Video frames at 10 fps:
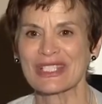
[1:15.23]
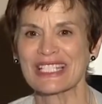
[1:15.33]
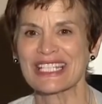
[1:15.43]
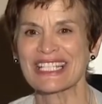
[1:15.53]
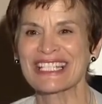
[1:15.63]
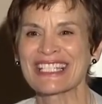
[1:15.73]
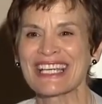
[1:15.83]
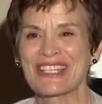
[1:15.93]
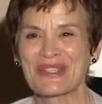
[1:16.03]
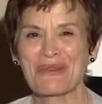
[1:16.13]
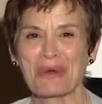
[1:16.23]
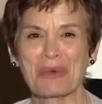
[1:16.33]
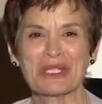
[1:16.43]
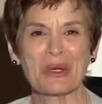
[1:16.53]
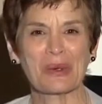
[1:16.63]
Aziz so that
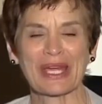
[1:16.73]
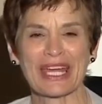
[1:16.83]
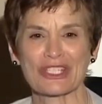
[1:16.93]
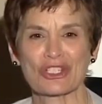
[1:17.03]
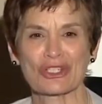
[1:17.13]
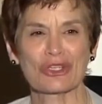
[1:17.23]
we don't catch